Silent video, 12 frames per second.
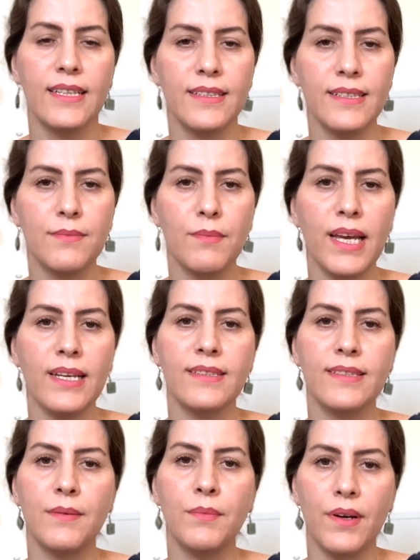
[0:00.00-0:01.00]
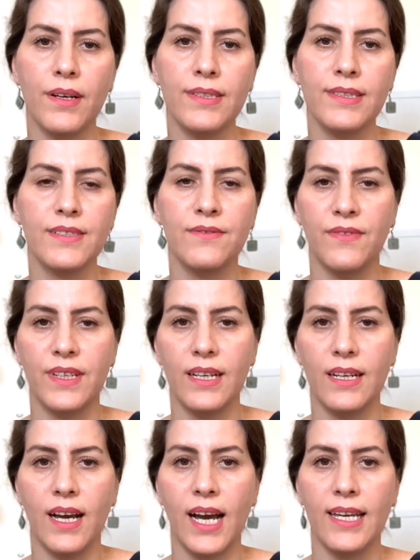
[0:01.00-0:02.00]
This makes the process feel
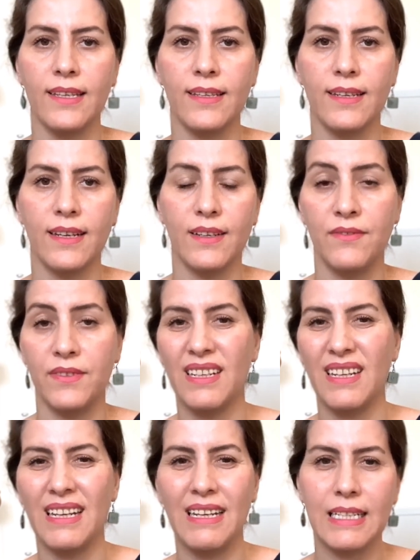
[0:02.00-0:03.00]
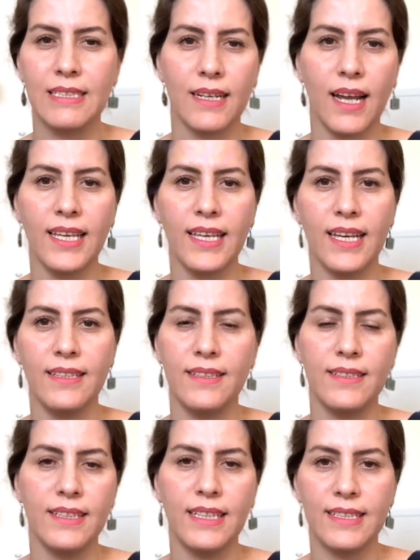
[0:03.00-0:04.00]
less like
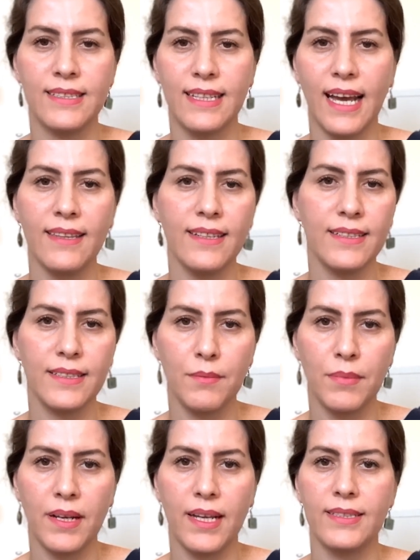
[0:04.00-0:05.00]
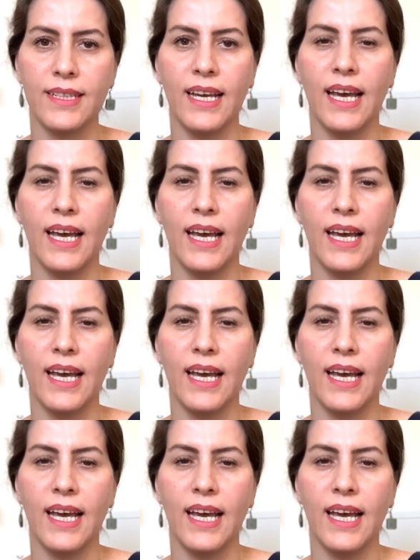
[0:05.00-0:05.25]
editing a static template